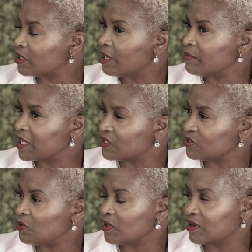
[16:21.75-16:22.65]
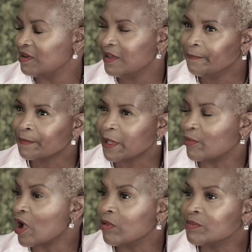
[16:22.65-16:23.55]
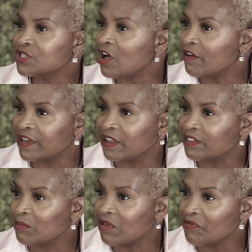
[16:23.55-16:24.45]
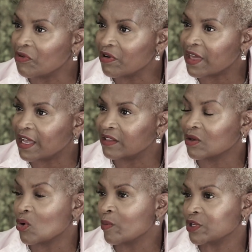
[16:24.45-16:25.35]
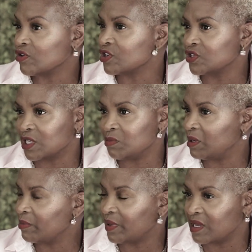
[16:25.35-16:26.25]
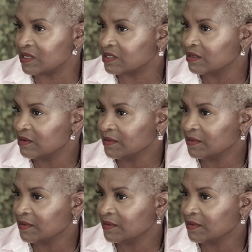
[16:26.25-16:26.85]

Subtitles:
time because you can problem solve anything before that and the corporate structures can be in place.